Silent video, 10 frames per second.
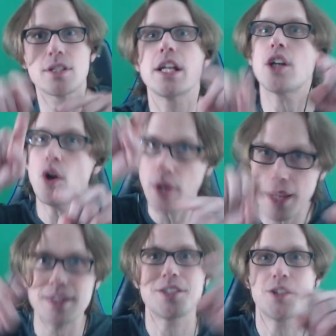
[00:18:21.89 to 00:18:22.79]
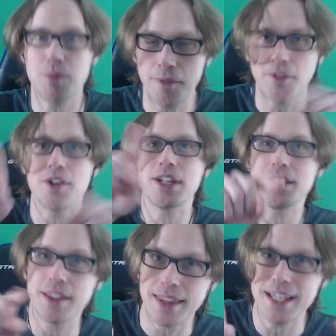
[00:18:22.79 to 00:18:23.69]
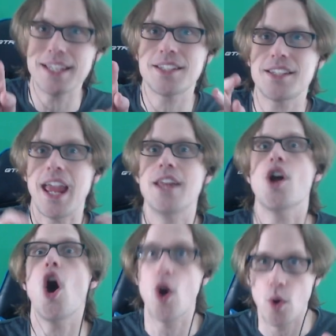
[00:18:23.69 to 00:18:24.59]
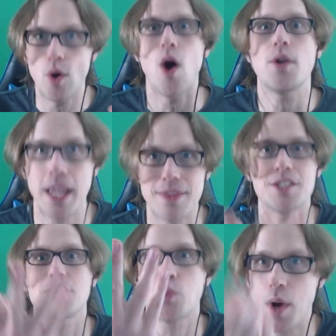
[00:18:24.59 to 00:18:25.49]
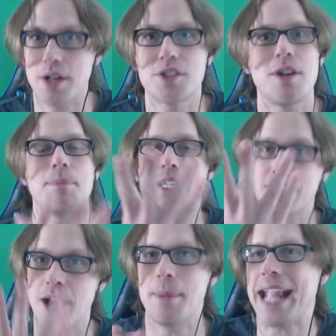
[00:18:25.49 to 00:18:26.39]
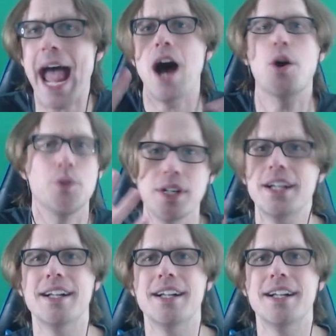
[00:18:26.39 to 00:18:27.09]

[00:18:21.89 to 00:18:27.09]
like, okay, this is referring to this, and oh, okay, this is where something's coming out.